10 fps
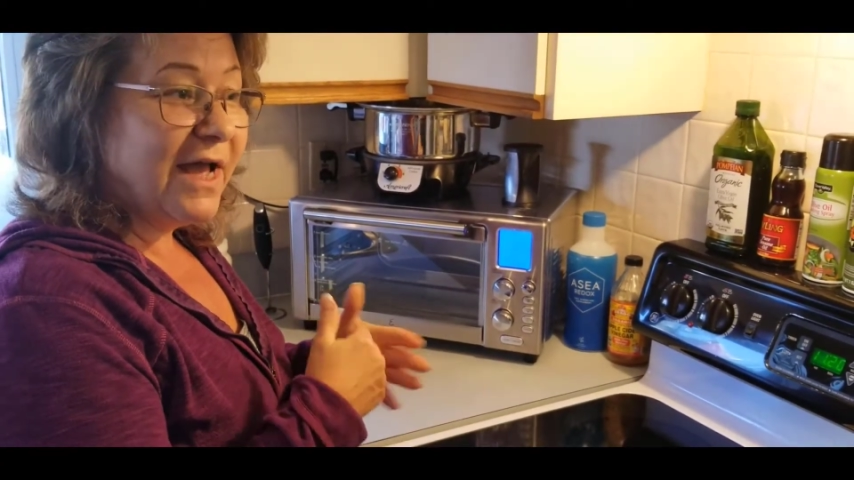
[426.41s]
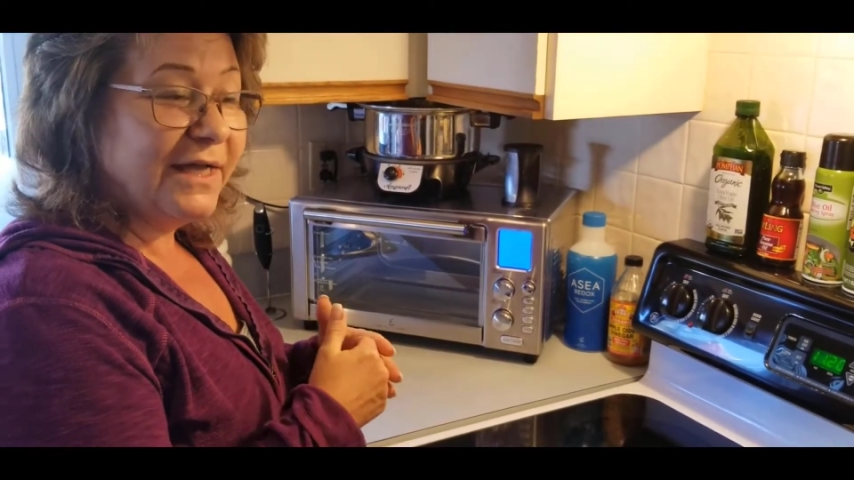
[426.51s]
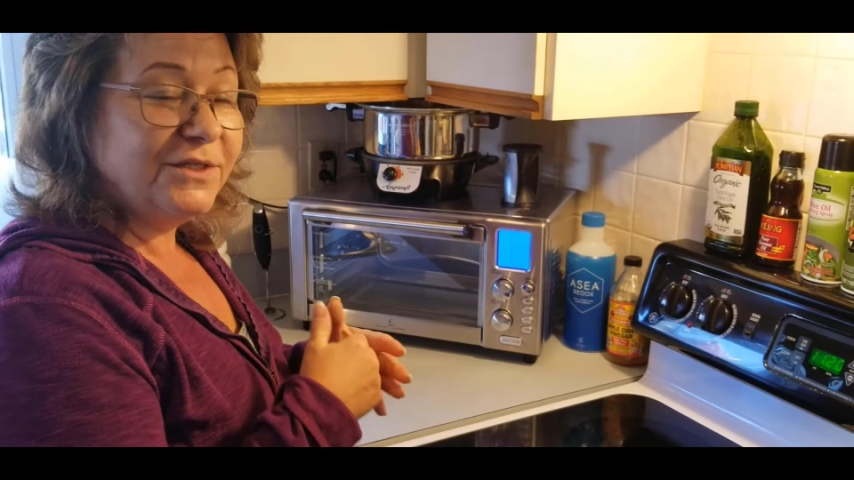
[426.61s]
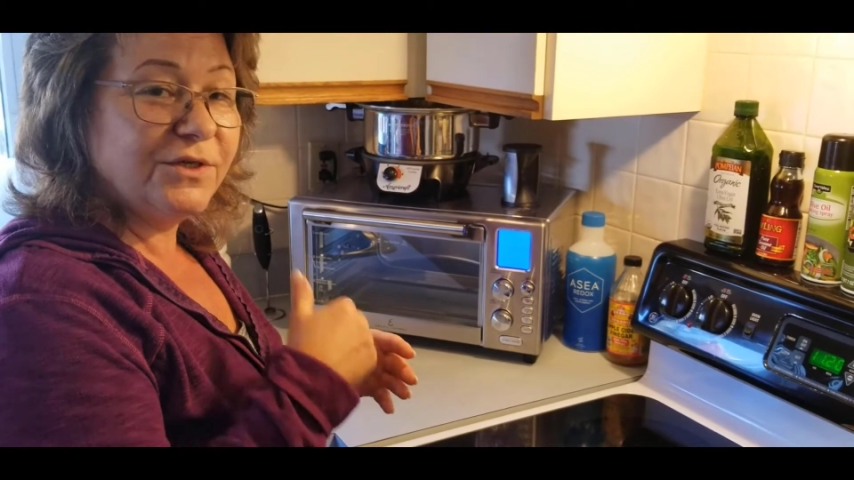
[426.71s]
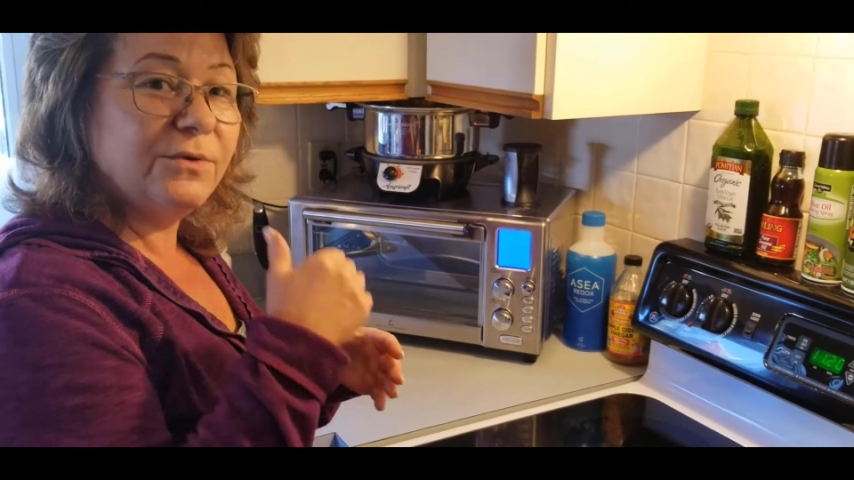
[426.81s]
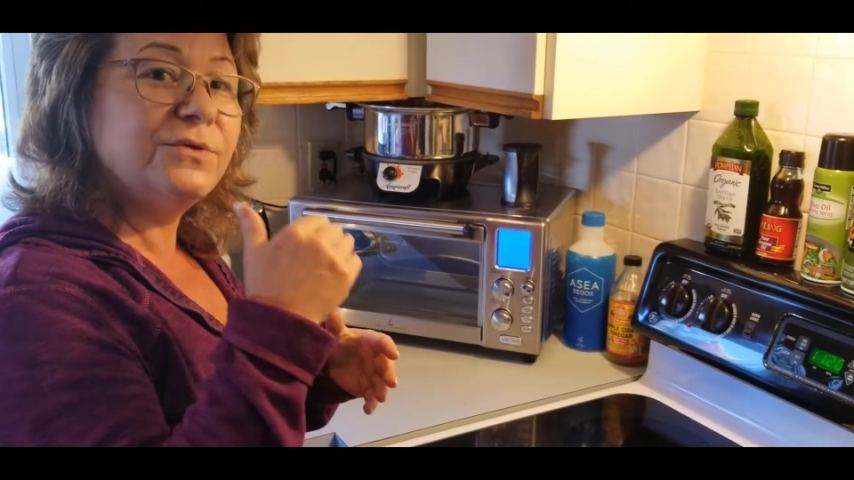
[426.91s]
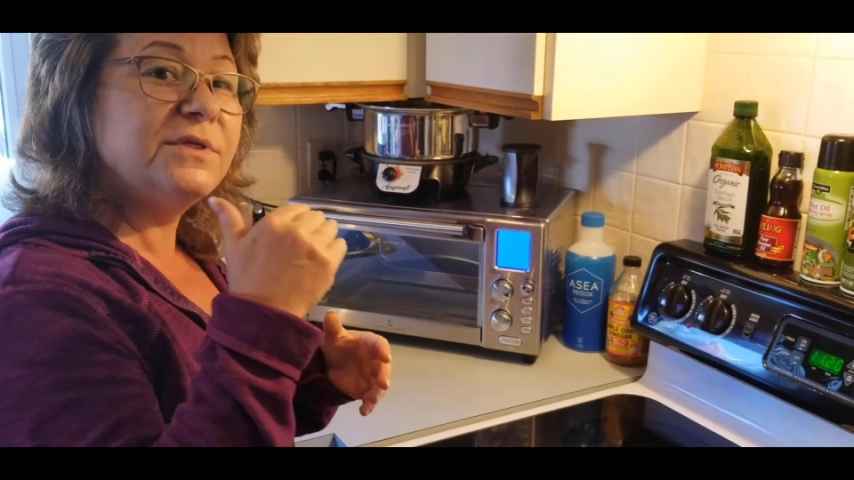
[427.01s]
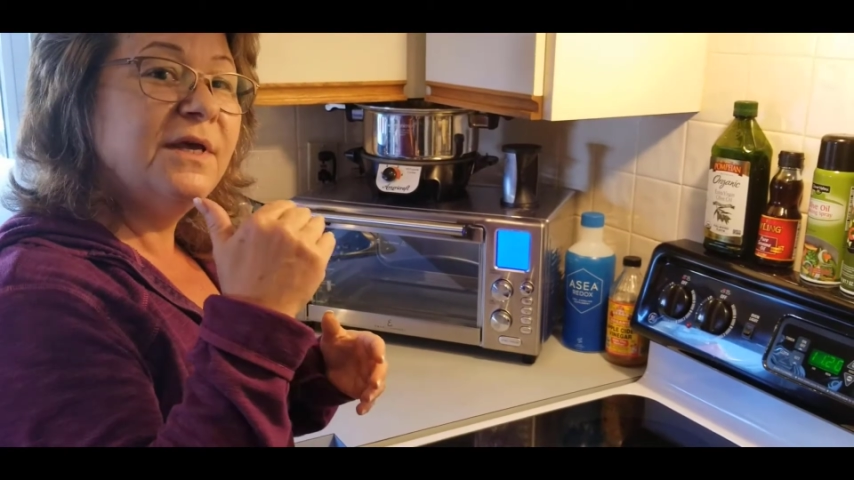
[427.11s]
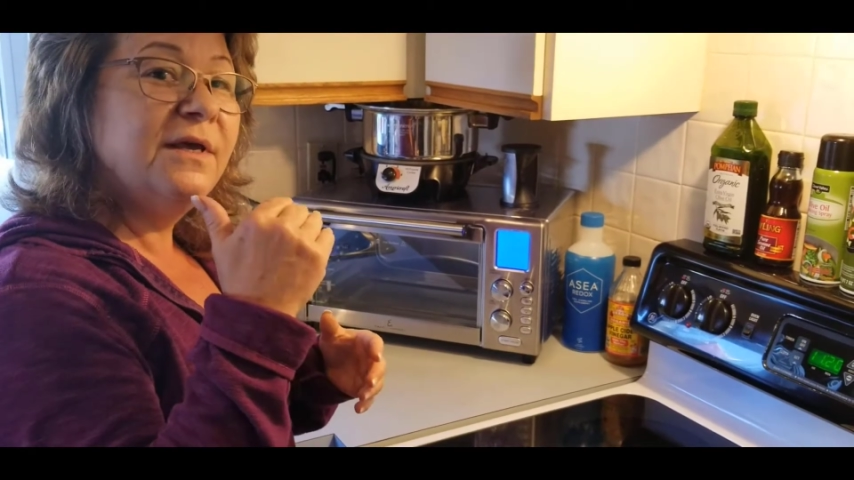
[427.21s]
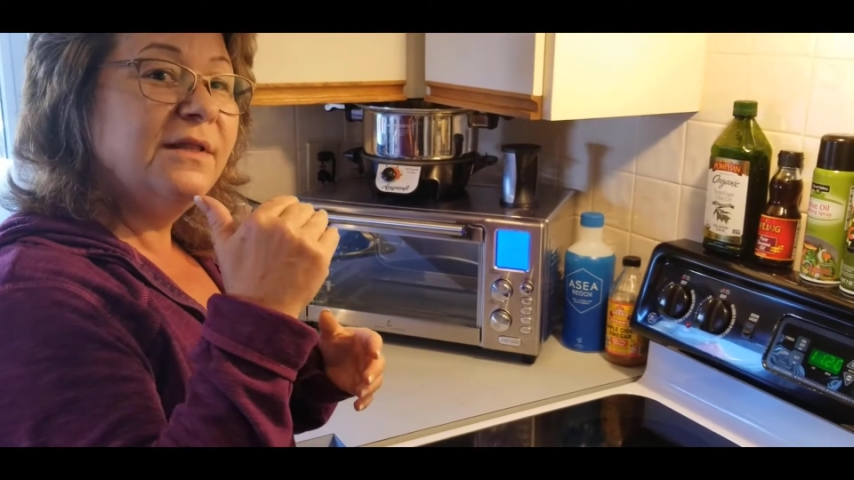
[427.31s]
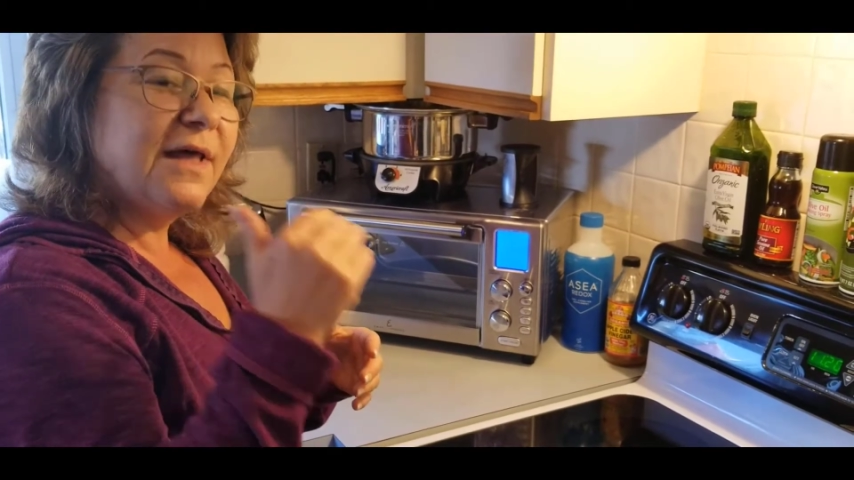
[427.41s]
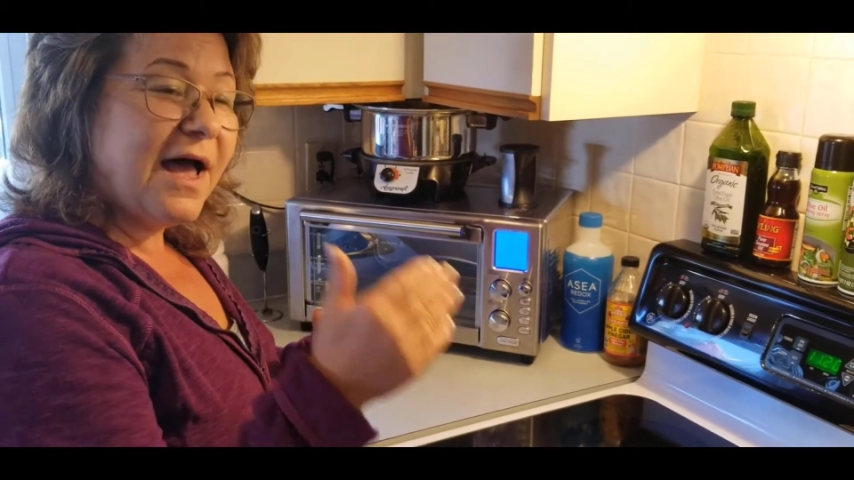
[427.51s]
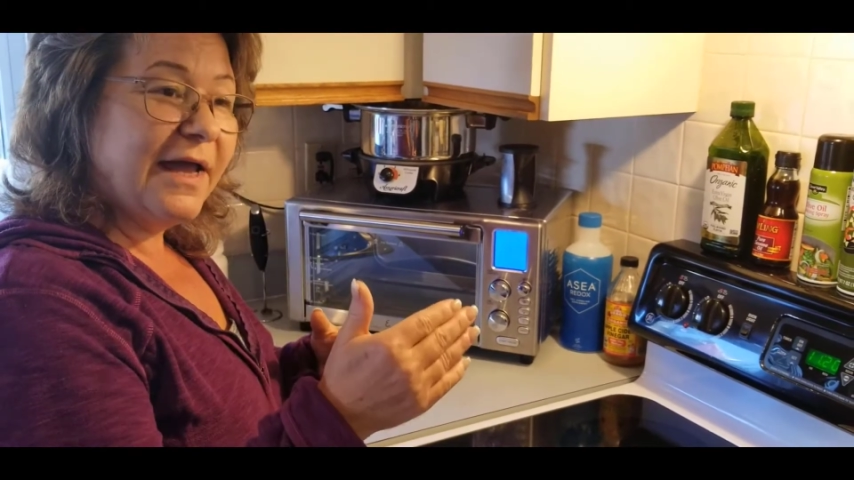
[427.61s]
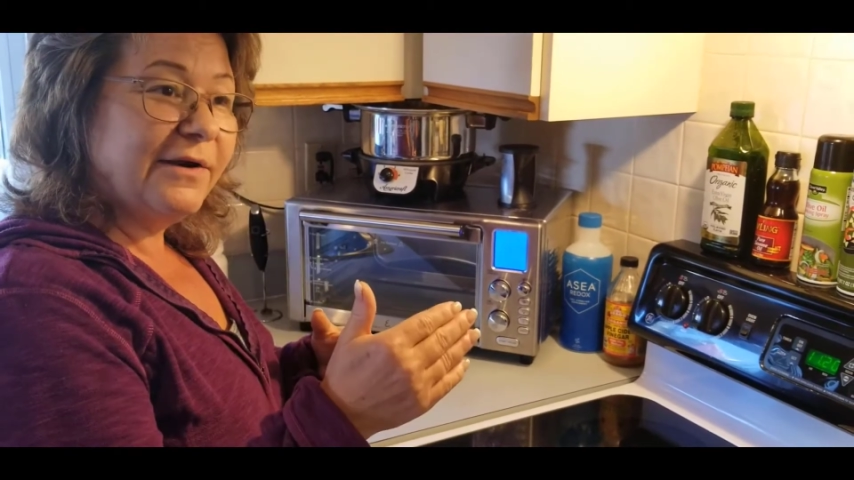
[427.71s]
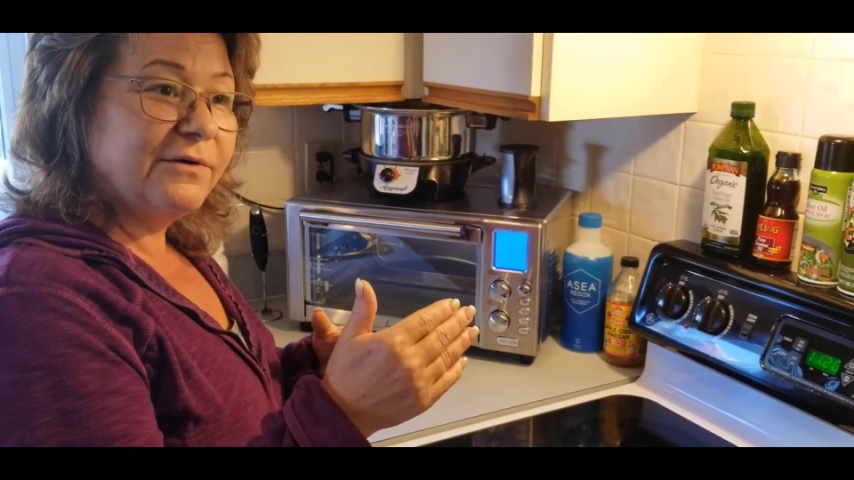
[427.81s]
I chose the
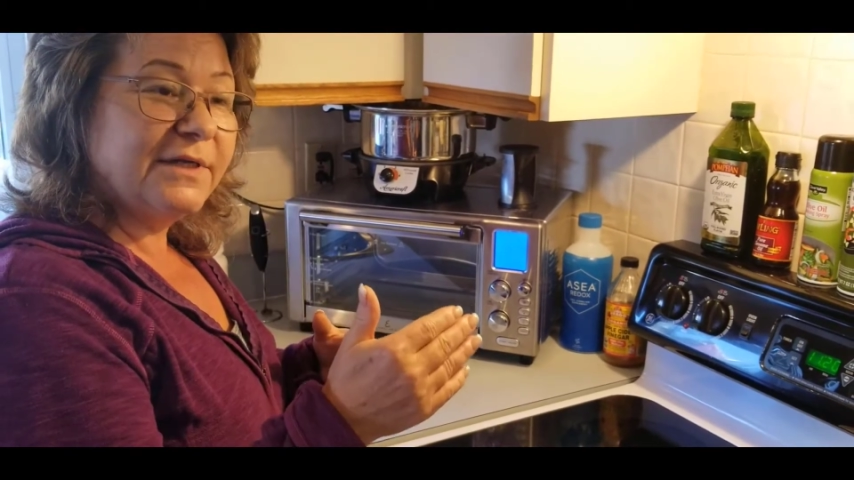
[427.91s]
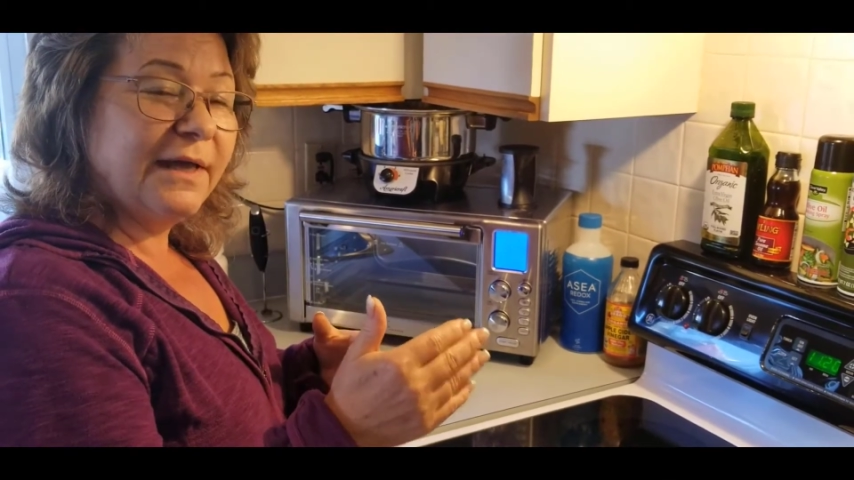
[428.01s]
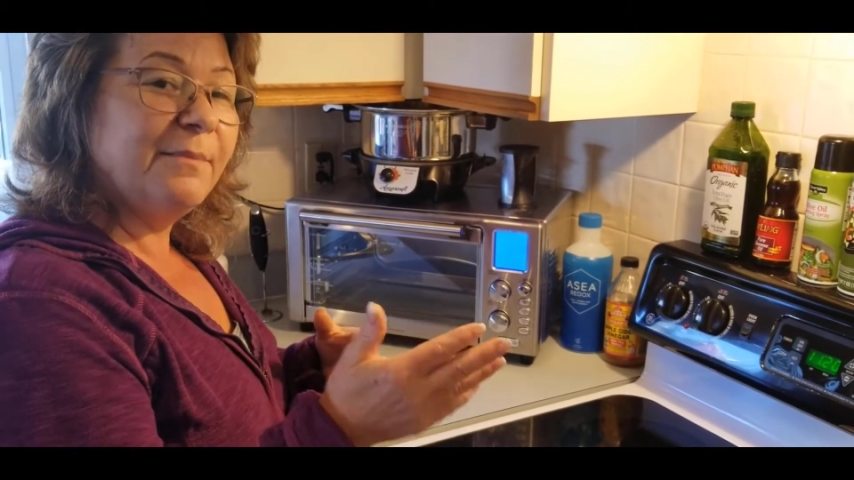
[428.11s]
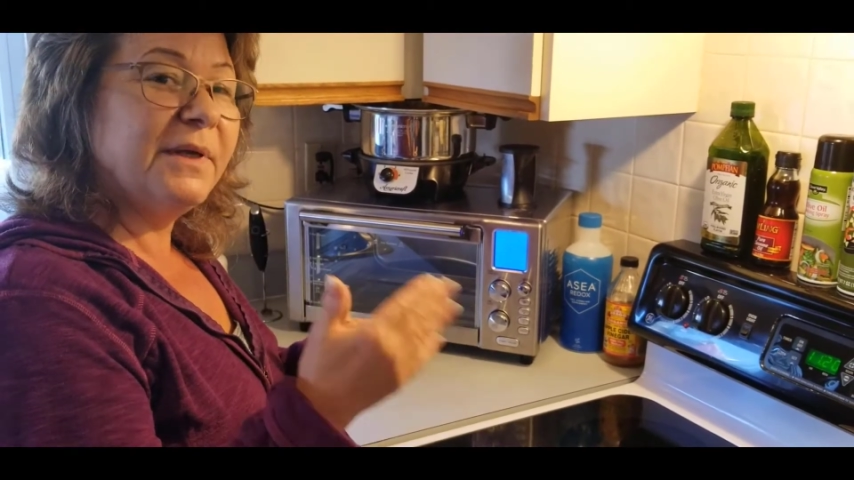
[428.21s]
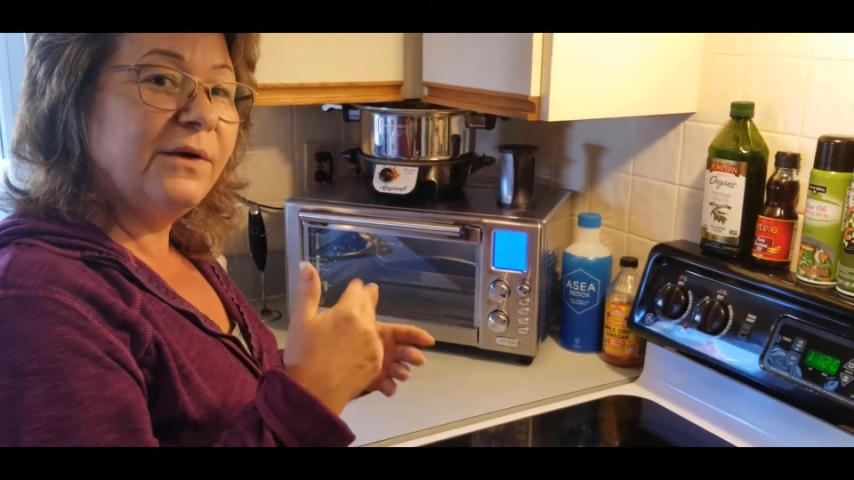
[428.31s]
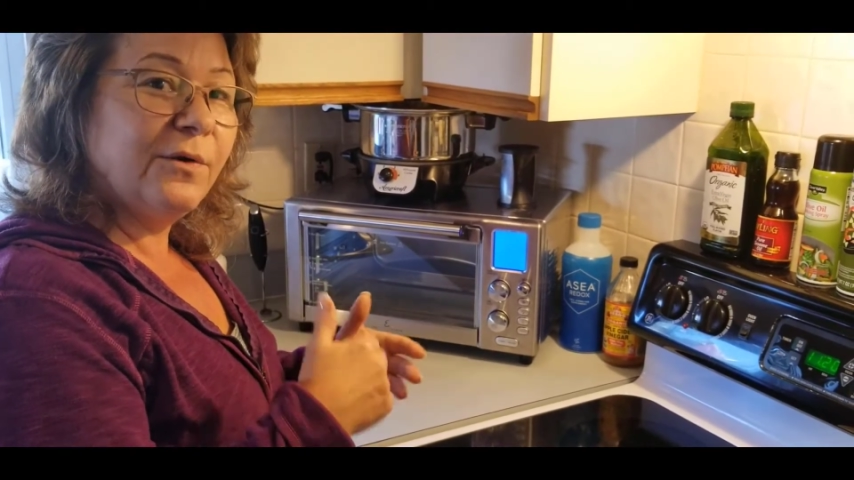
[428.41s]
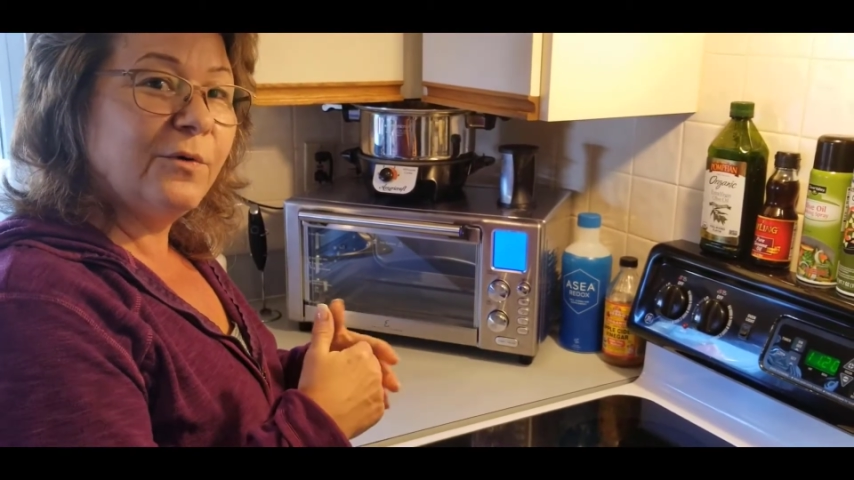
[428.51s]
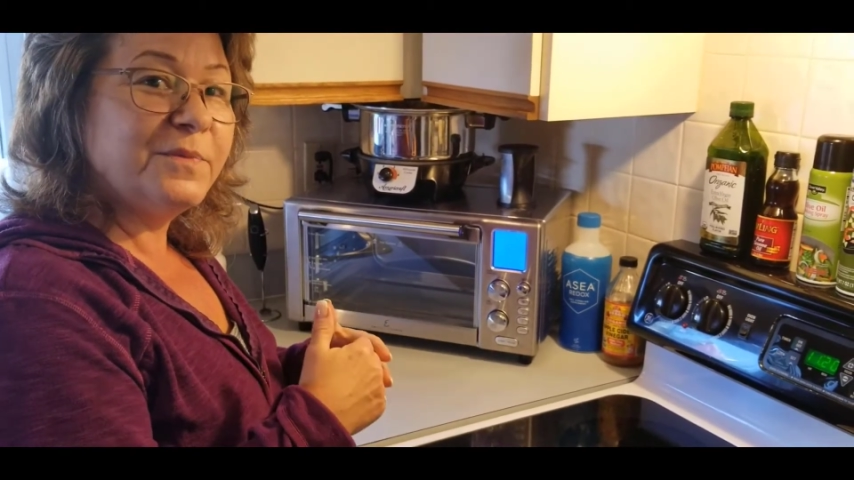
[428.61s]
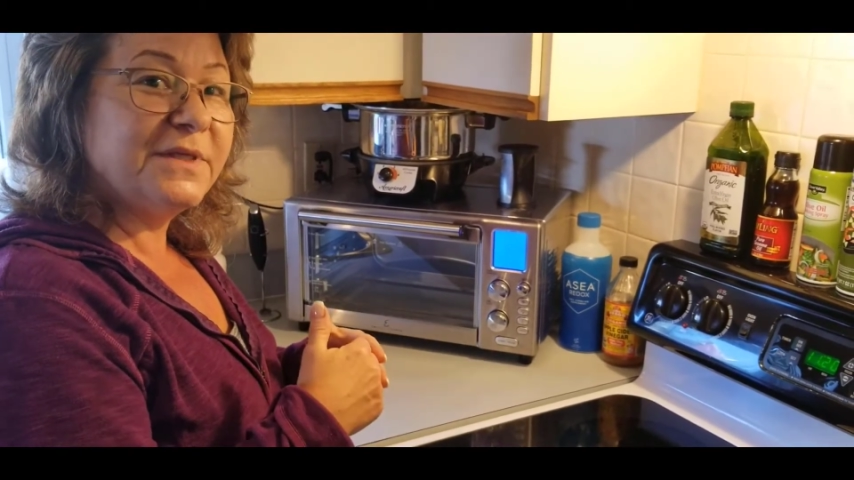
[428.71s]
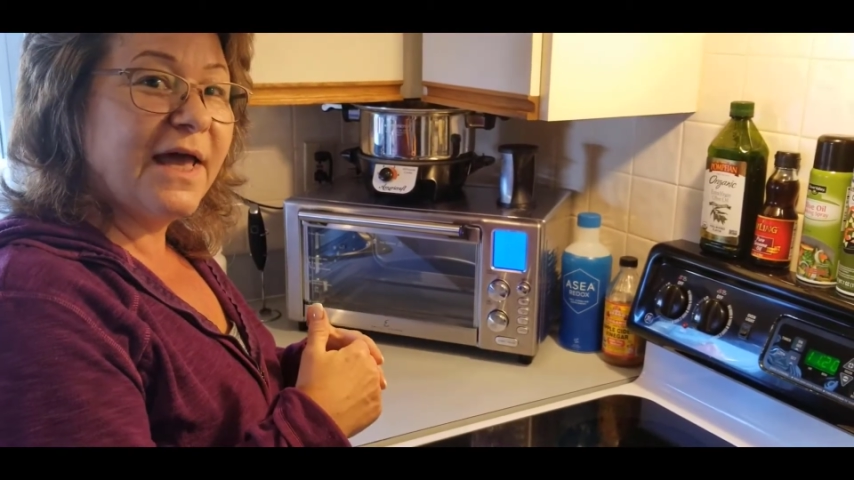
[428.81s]
higher temp in hopes